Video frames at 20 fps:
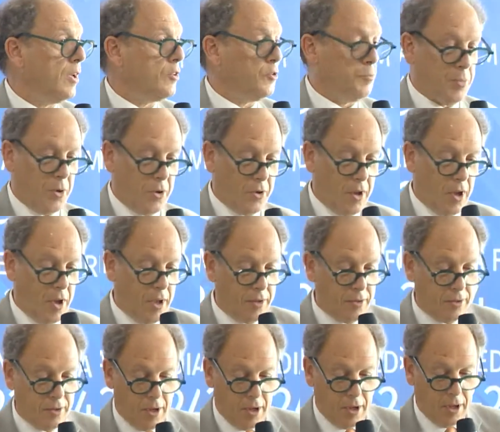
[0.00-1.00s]
expert
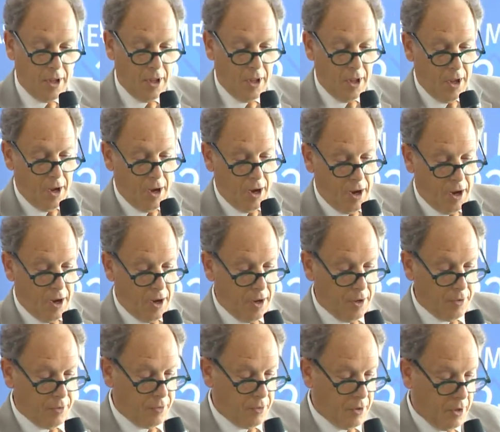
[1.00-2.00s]
on
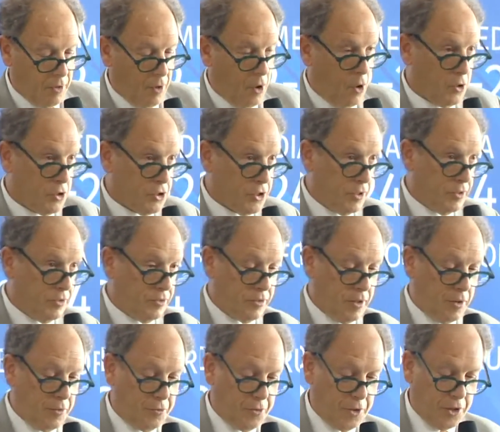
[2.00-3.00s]
oceans
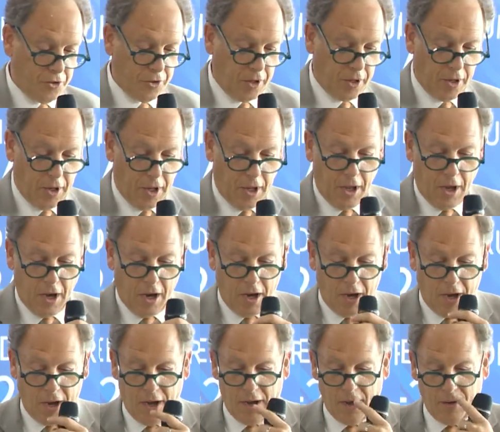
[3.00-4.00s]
and fishing.
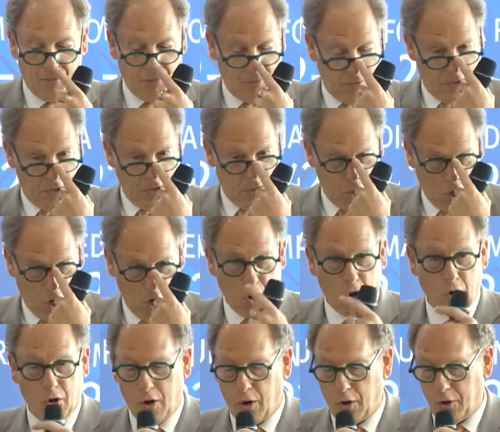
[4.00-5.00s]
I
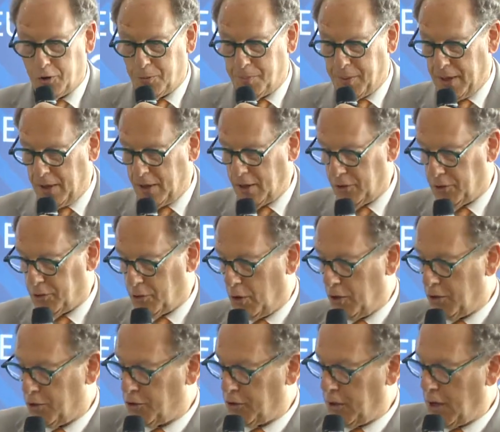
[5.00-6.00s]
heard her speak. I
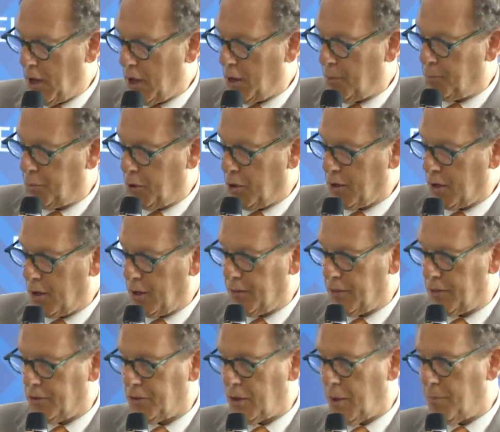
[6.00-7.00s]
saw she had a book on
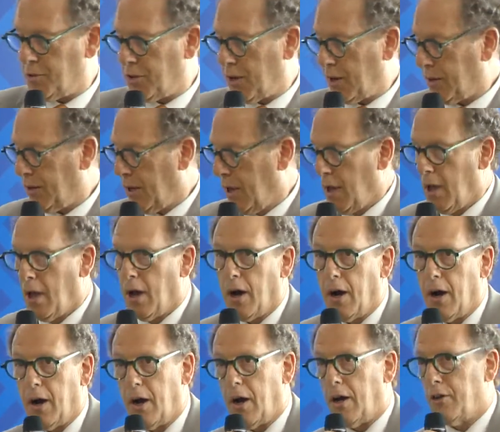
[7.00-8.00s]
the subject.
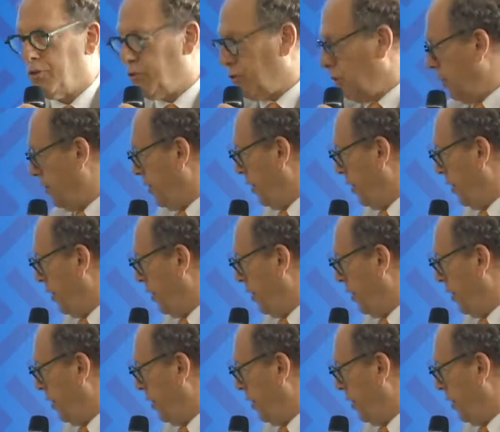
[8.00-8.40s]
I saw